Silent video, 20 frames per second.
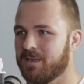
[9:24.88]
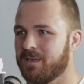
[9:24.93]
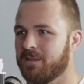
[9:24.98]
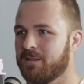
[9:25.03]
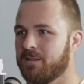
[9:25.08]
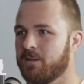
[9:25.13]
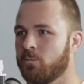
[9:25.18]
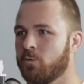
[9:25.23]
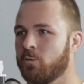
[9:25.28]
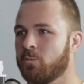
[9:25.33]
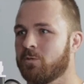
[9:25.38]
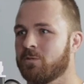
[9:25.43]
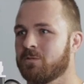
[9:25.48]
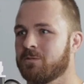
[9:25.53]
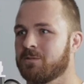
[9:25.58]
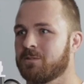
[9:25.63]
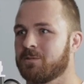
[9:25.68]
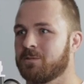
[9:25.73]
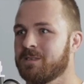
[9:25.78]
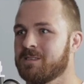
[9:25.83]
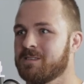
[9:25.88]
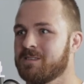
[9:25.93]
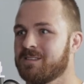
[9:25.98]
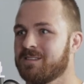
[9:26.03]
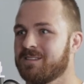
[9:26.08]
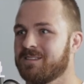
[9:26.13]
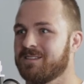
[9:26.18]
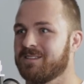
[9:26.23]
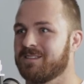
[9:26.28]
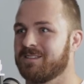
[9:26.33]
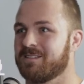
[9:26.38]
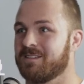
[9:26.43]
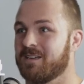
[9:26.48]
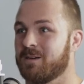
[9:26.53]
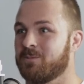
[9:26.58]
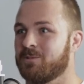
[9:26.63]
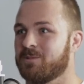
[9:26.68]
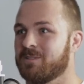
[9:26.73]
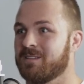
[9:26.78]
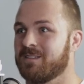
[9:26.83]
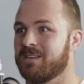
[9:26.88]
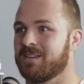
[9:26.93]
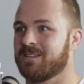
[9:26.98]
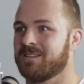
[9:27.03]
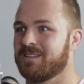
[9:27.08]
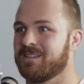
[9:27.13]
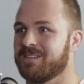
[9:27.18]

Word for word: the Warborn twins. Yeah. Tiamo and Teata.